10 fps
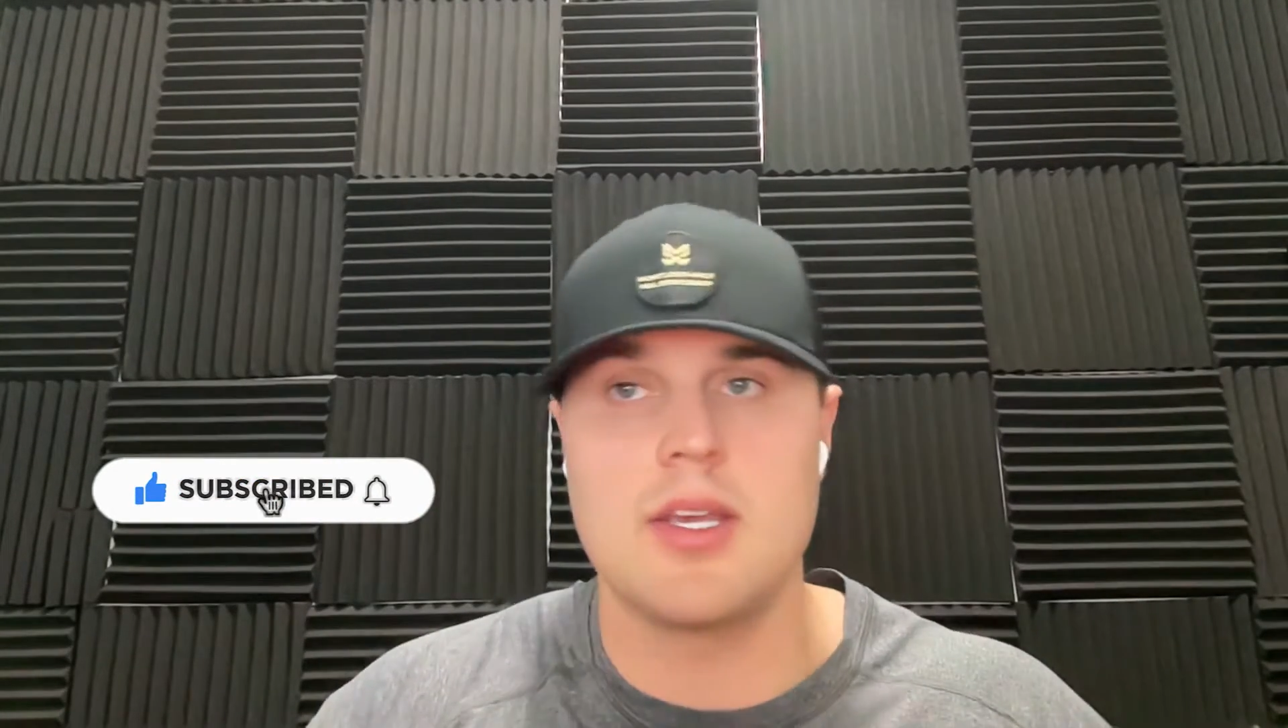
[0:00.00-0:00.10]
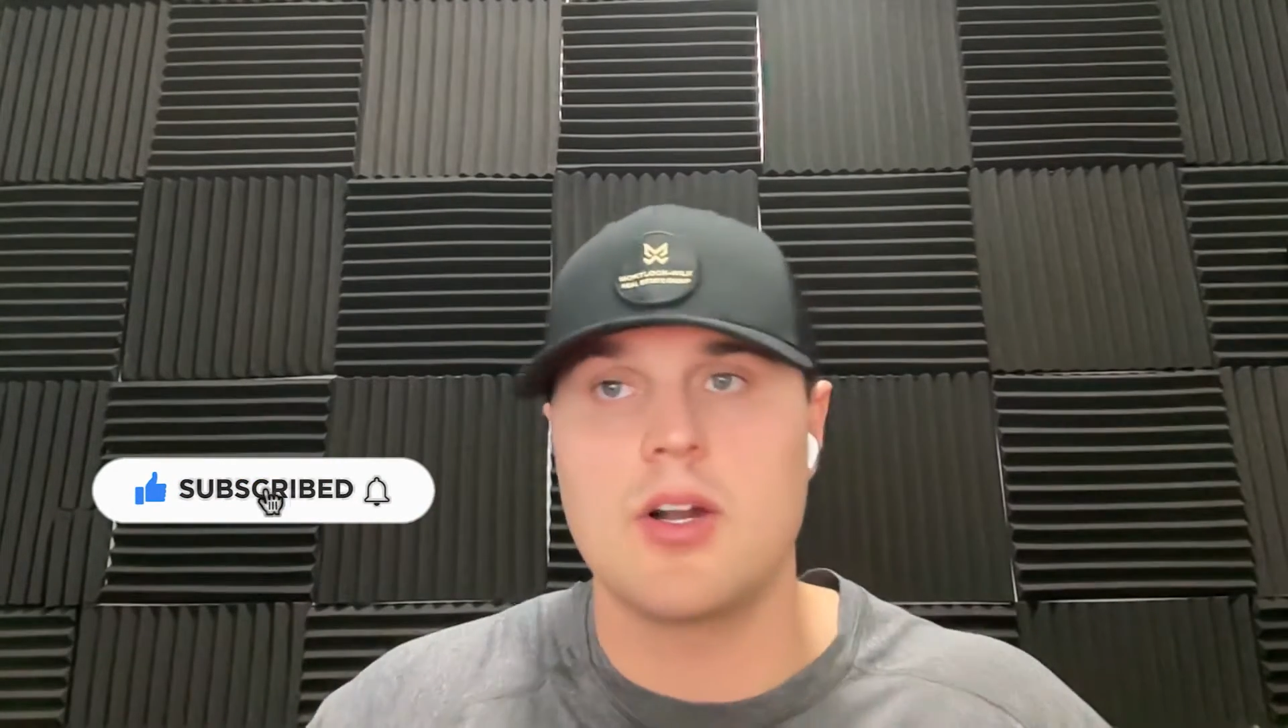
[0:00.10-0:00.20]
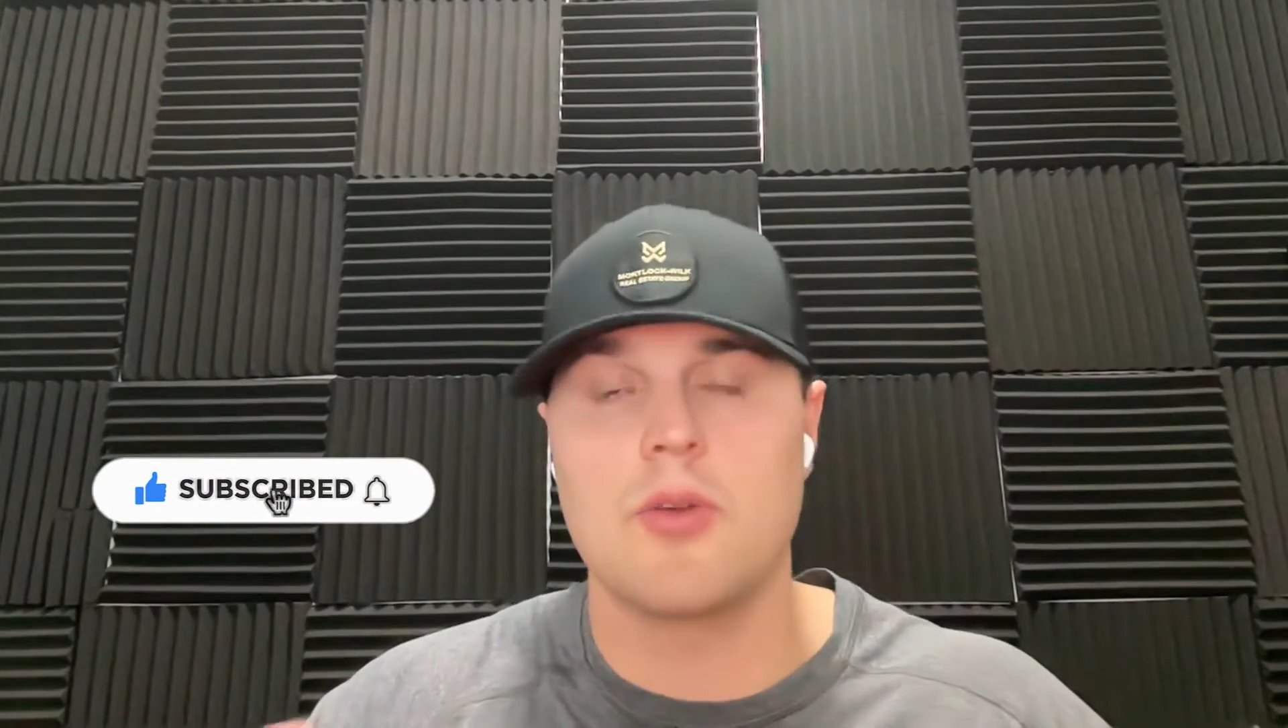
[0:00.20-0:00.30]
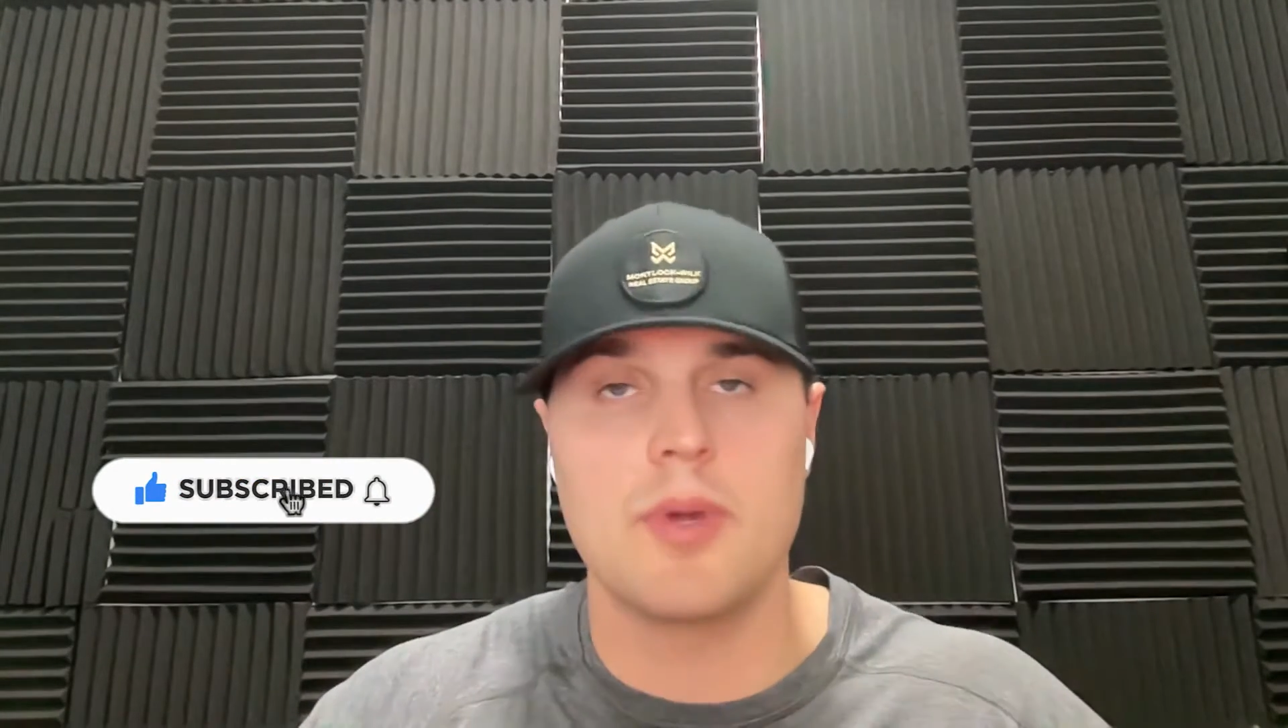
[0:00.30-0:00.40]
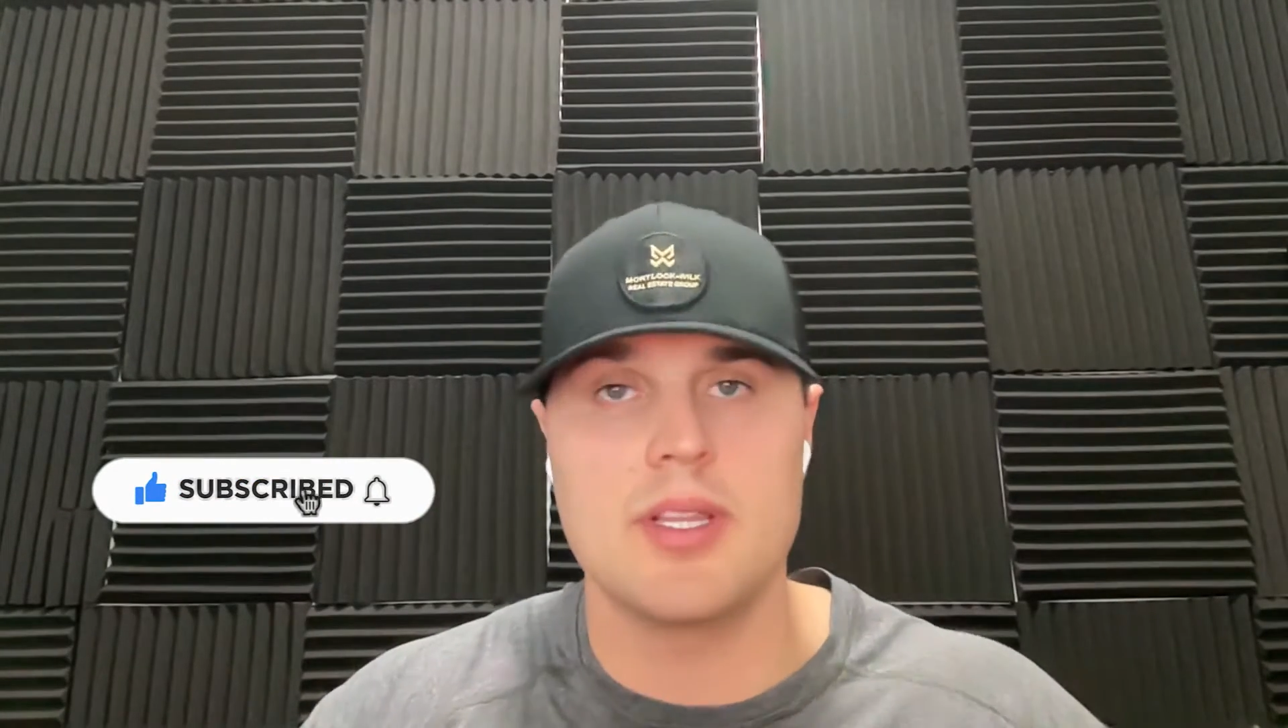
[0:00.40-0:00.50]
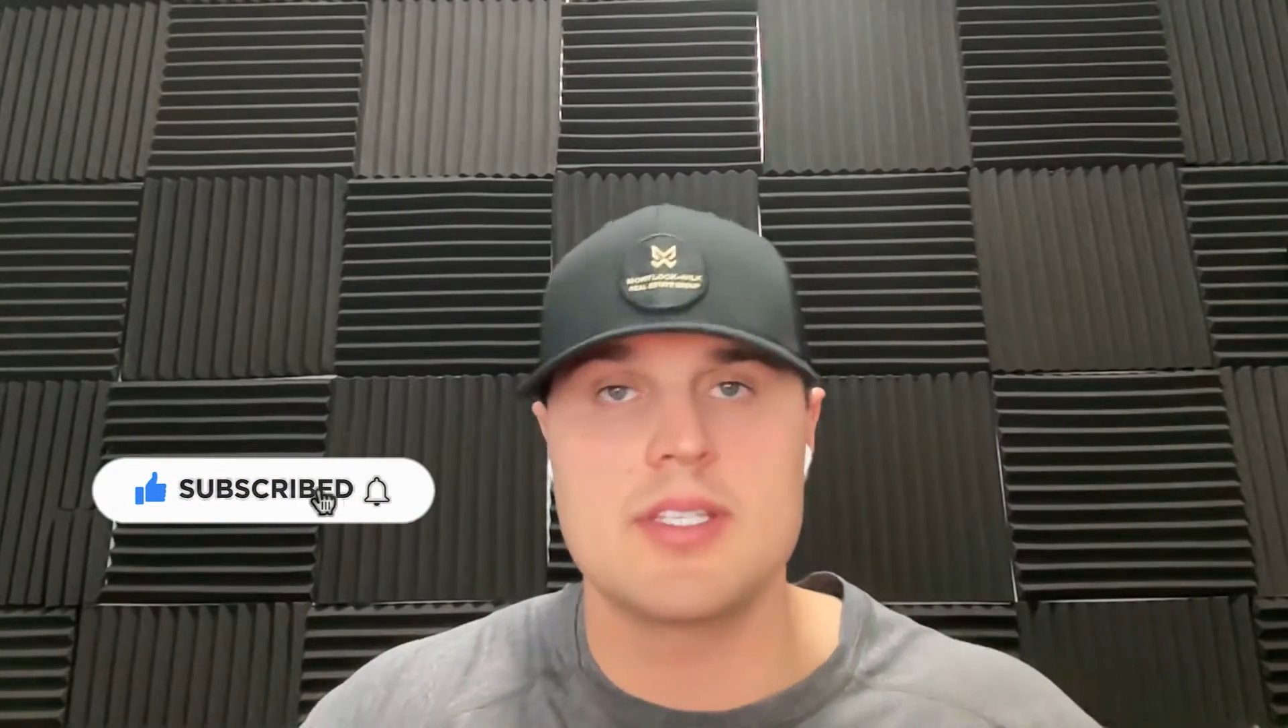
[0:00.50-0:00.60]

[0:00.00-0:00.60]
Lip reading: in our real